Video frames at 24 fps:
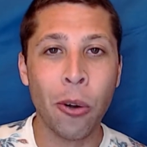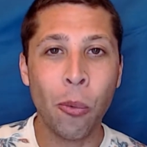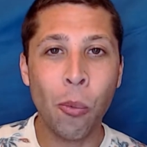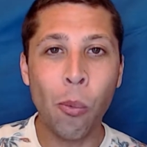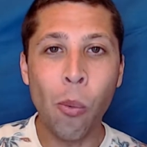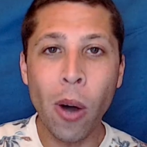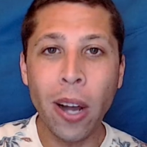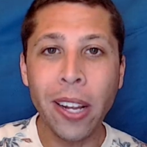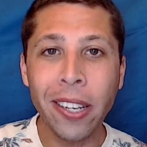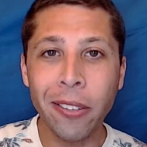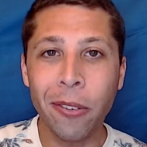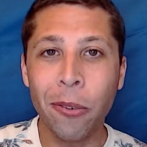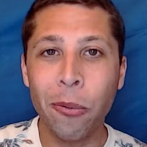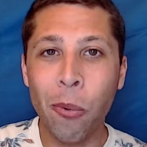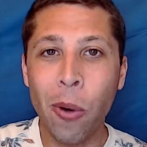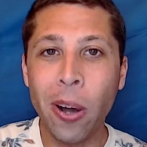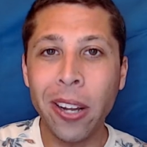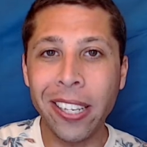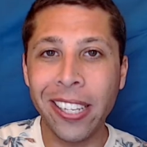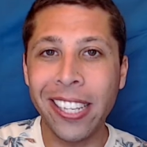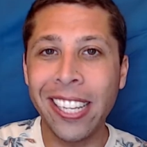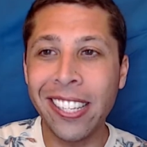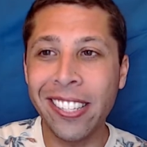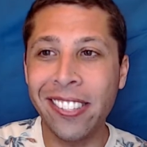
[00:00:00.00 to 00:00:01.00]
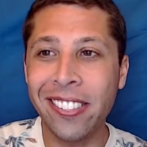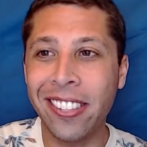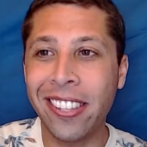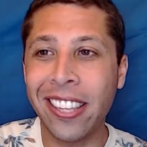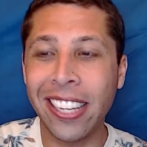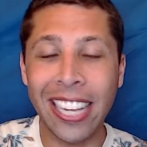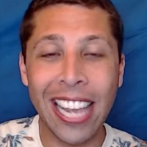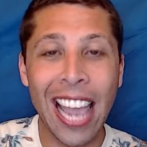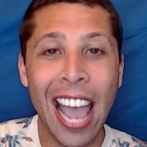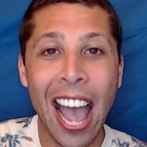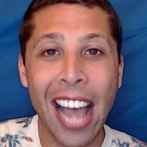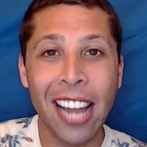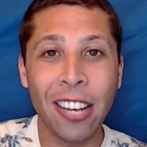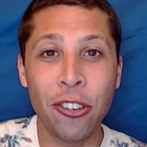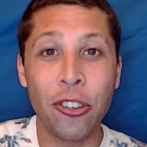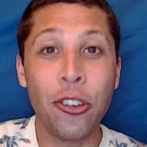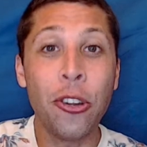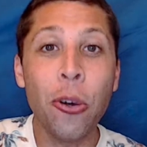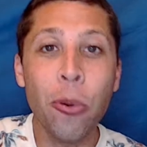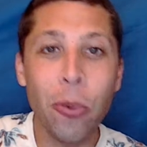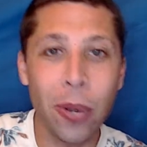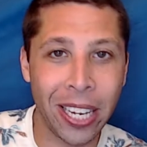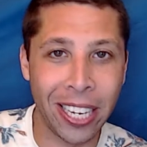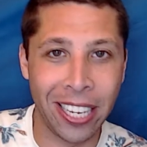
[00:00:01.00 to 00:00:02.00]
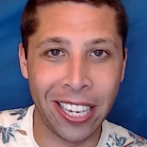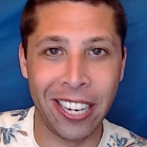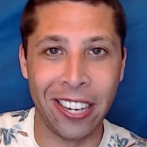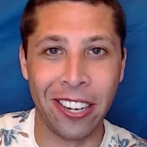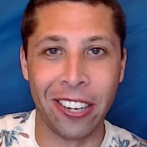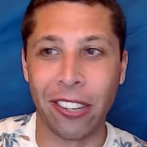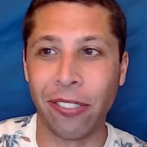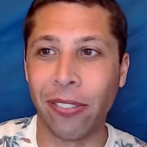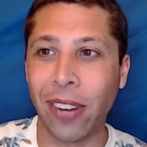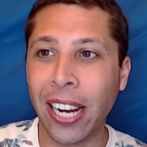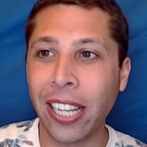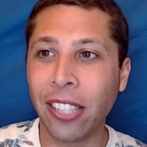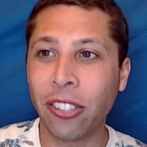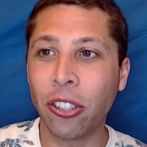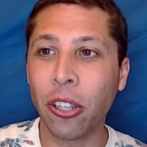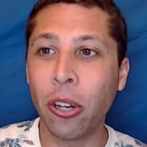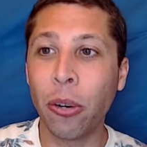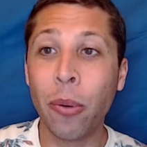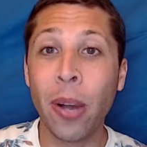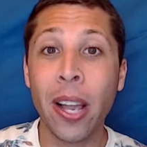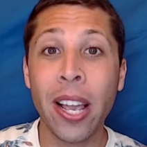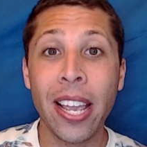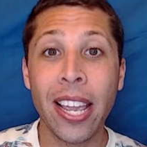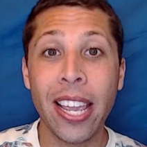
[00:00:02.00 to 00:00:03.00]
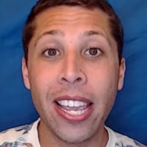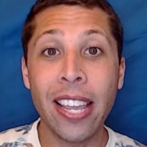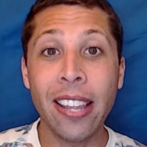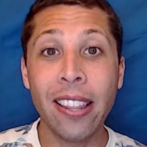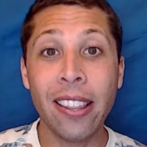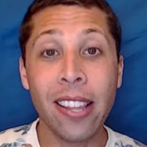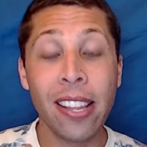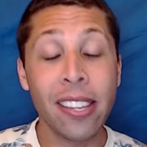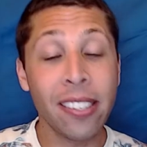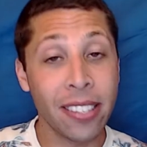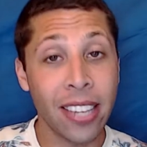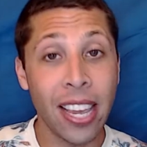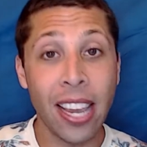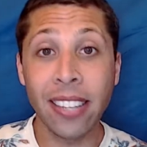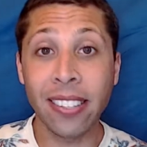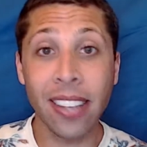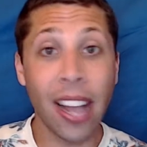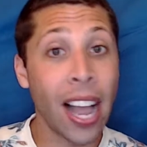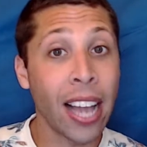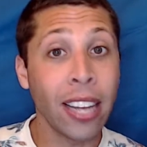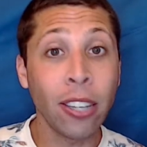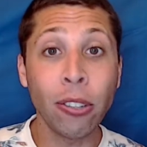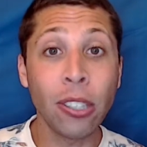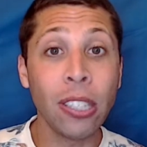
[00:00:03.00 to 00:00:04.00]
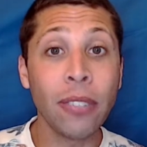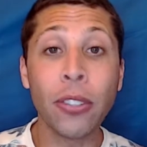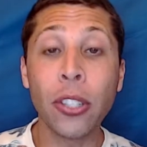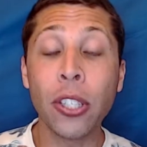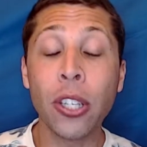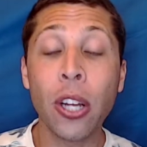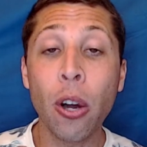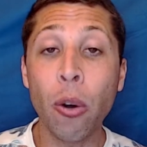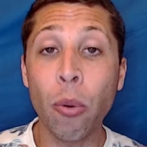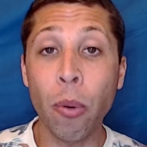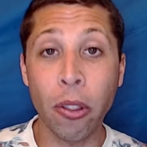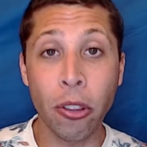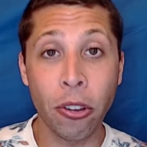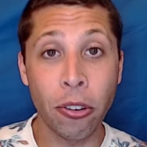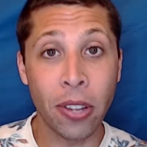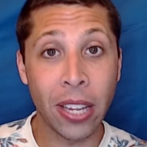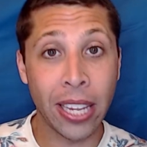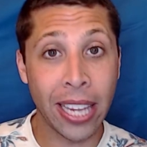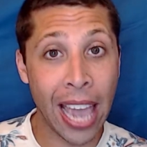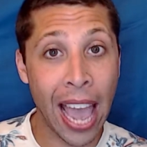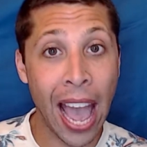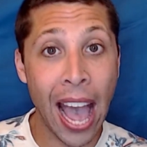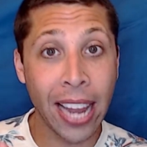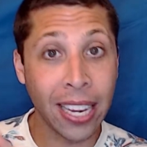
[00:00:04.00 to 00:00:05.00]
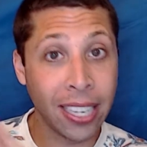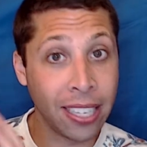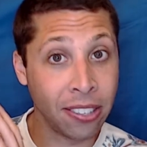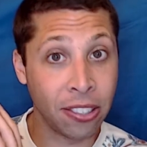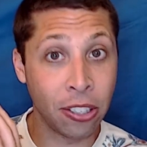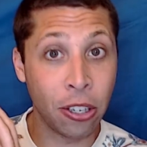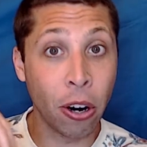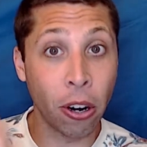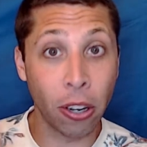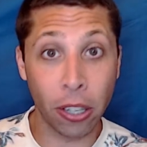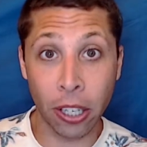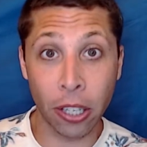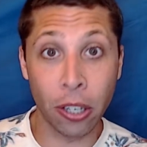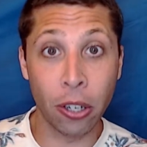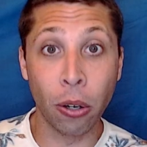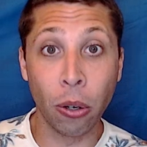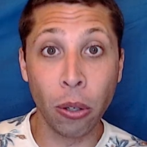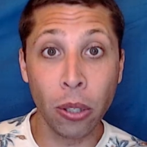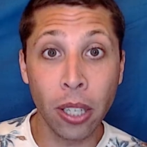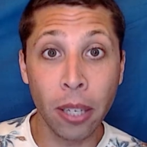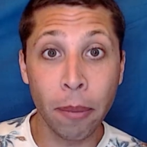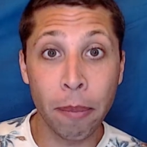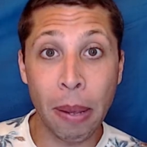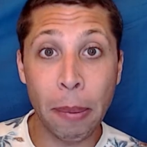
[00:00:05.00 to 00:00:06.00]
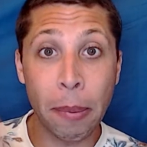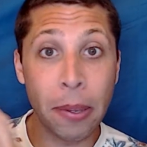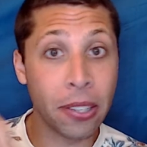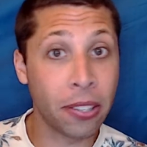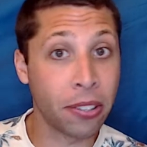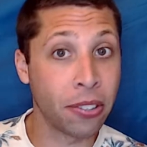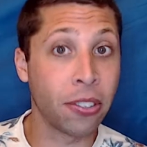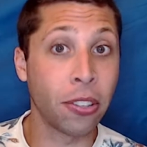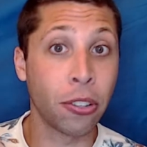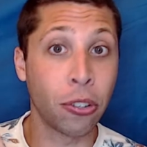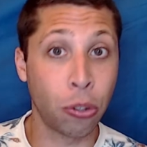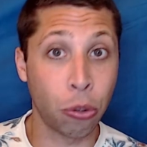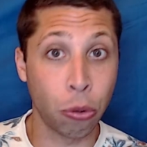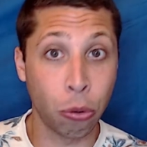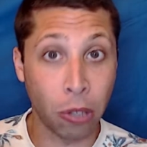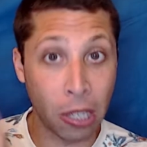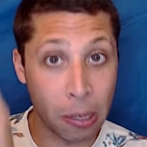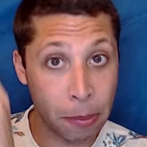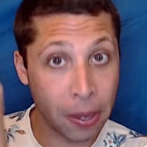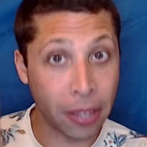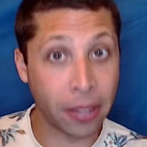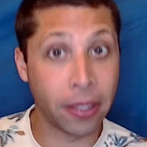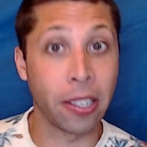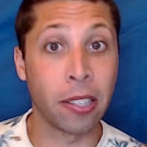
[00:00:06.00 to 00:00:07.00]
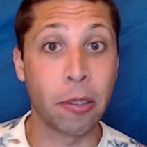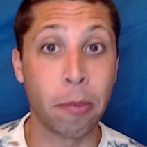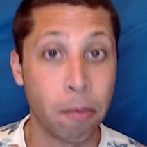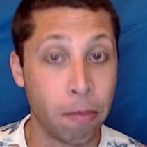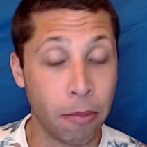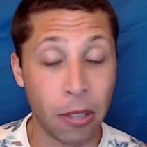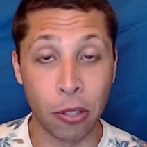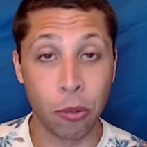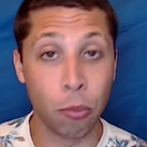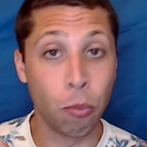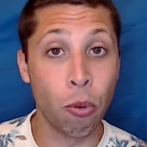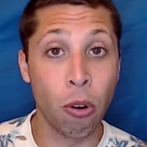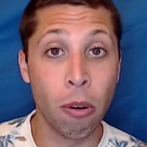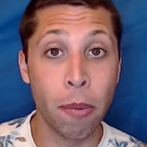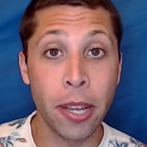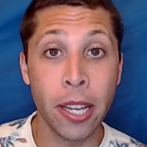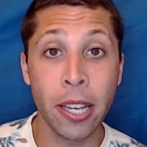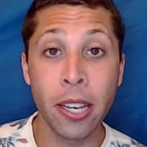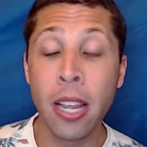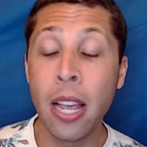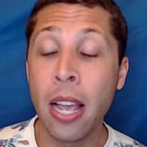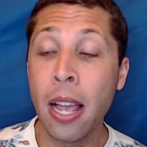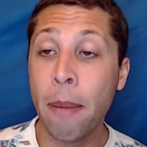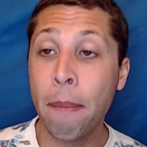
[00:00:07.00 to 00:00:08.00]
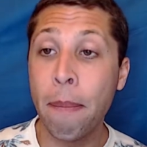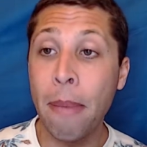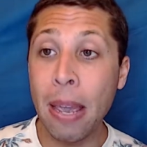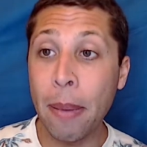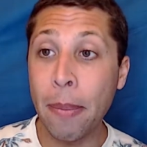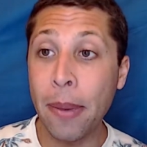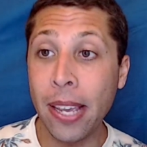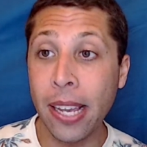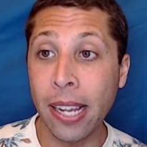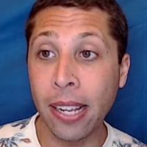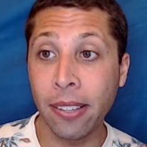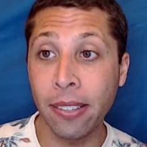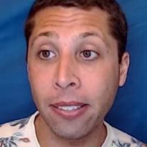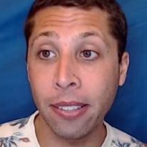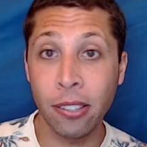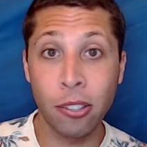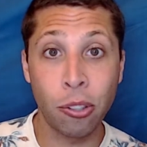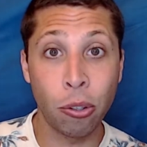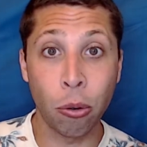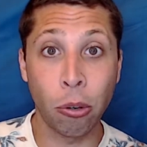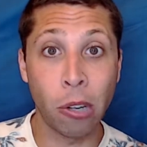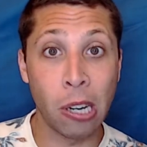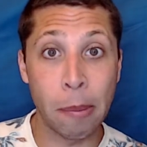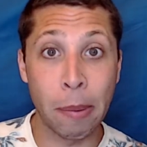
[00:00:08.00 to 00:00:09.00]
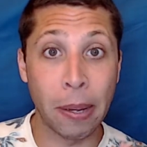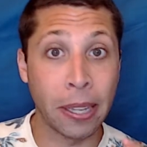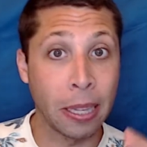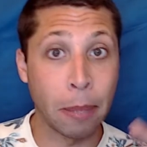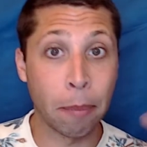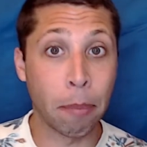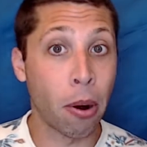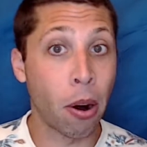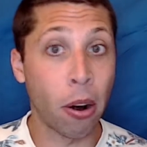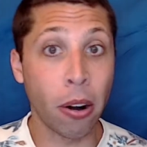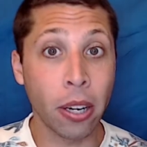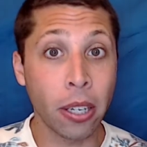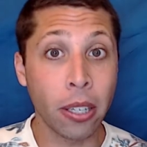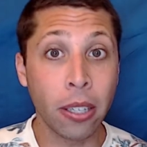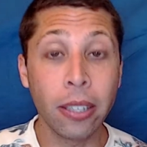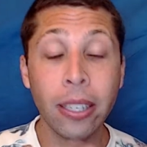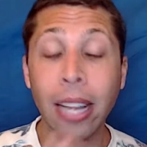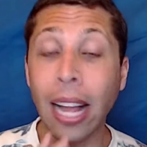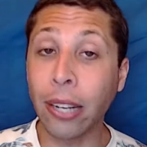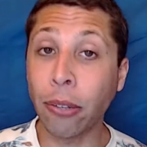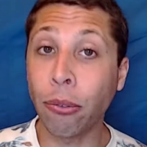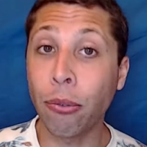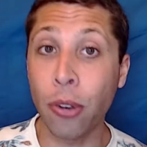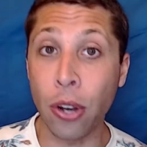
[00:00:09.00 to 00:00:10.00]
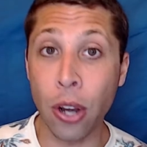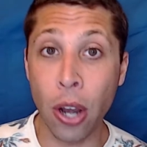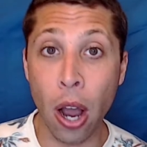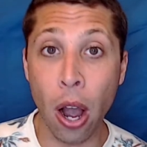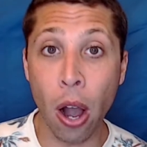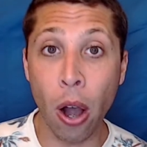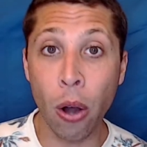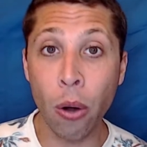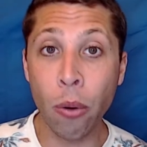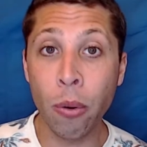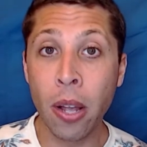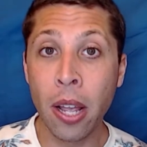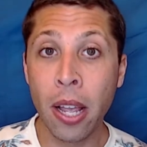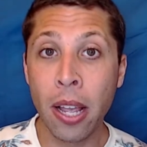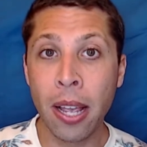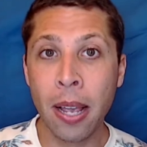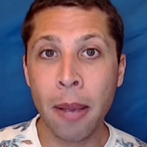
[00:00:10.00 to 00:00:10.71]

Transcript: What, what is the cat doing here, right? So in this case, I don't even know whether the cat is Garganola. Maybe this is a story about this, this woman. Maybe it's a story about the particle. I don't know.